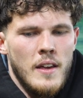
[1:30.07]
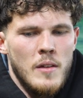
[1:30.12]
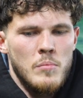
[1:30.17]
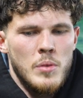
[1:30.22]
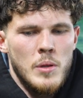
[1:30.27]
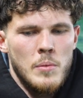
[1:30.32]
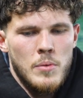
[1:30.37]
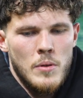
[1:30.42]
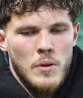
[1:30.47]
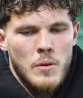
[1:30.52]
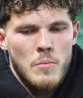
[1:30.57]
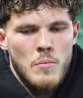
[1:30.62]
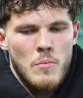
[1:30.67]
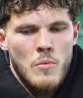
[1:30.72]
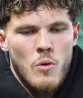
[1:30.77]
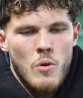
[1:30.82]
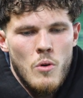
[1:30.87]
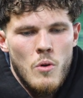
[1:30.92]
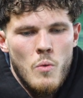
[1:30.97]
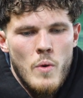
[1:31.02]
people are
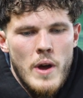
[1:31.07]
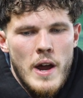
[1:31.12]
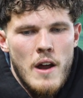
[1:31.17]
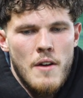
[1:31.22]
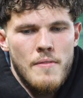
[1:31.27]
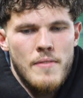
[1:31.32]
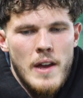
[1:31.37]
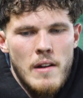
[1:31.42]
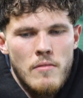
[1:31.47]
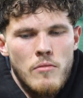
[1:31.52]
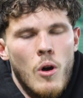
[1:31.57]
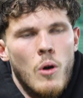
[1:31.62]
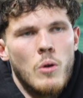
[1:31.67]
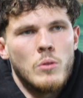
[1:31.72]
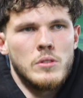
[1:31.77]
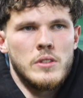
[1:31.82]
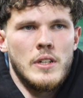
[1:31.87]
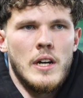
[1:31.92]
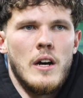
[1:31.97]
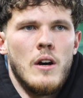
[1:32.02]
more aware of their
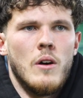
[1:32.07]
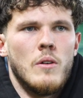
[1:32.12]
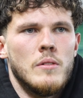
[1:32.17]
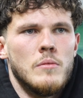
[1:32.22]
roles now